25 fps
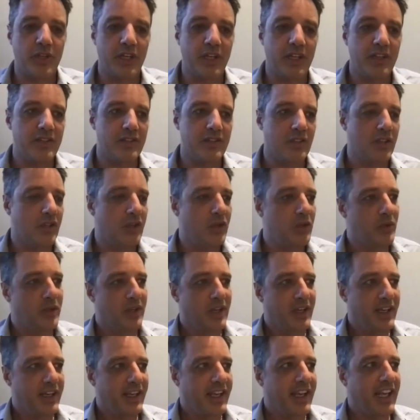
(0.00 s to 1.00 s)
So
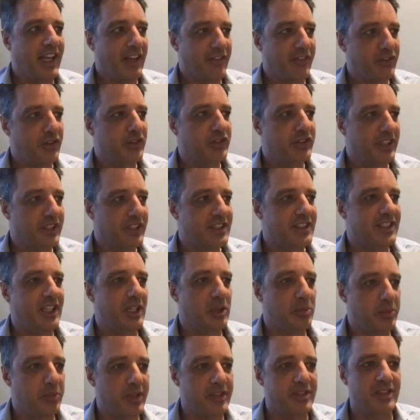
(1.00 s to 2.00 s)
if you did see a
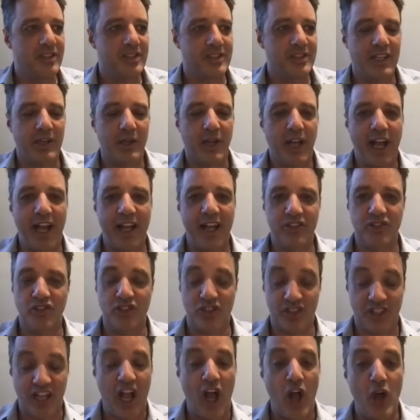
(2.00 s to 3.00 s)
business that
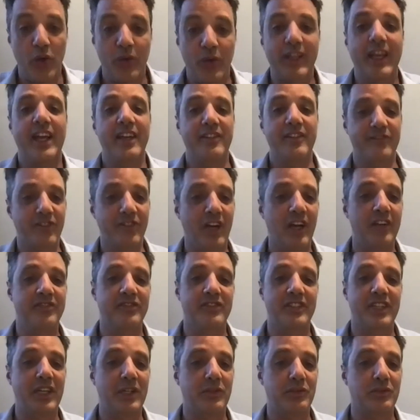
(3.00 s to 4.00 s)
just only had
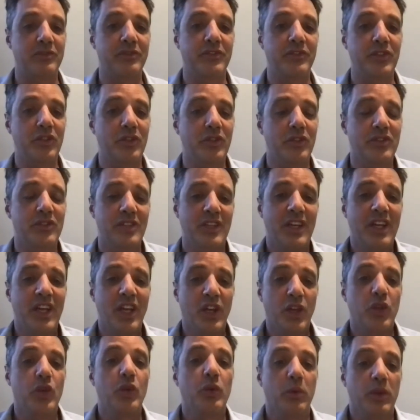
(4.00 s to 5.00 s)
5-star reviews,
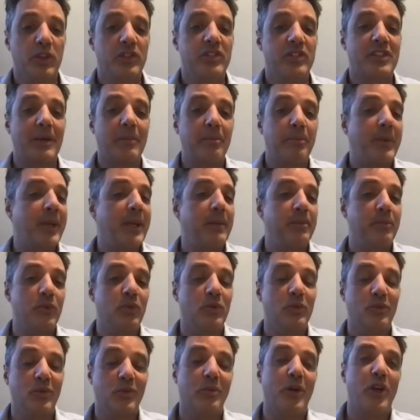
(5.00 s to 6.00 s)
most people
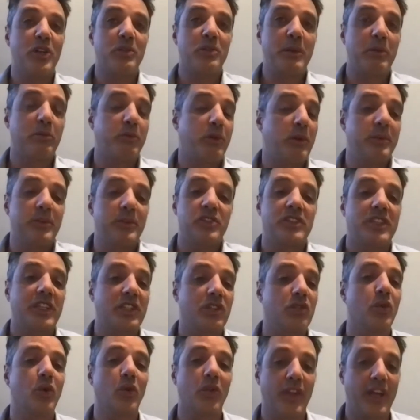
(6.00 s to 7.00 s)
probably just
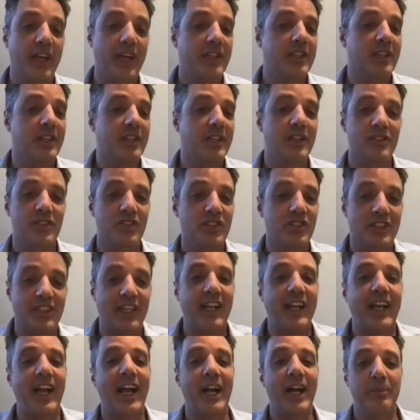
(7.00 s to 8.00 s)
ignore that, because it just
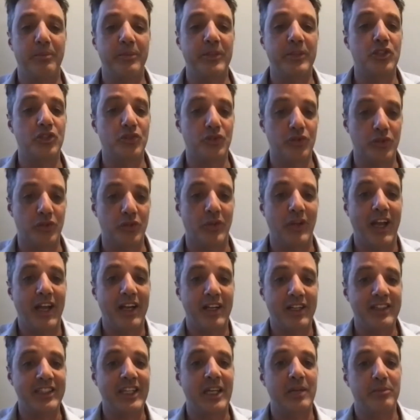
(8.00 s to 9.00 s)
can't be true. How
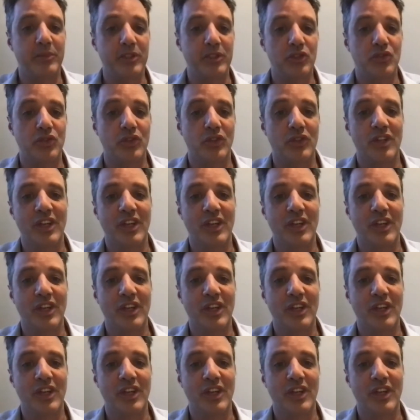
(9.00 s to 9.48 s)
can that be true?